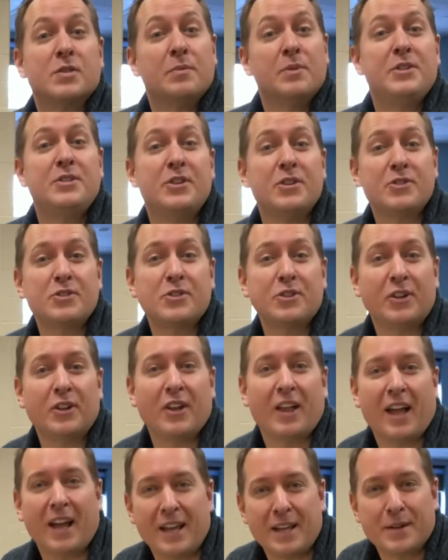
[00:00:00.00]

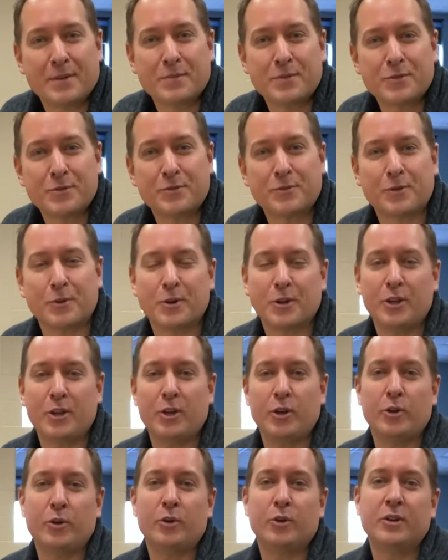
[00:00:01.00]
additional items for
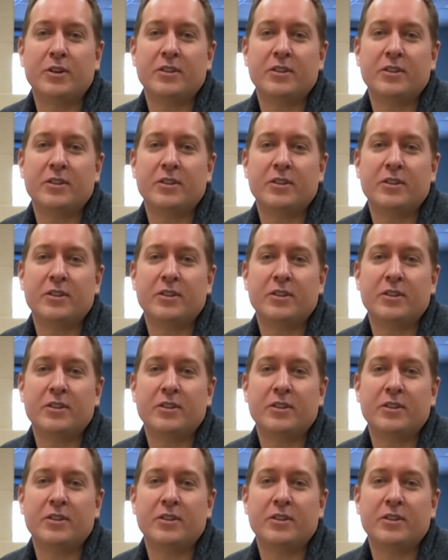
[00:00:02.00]
you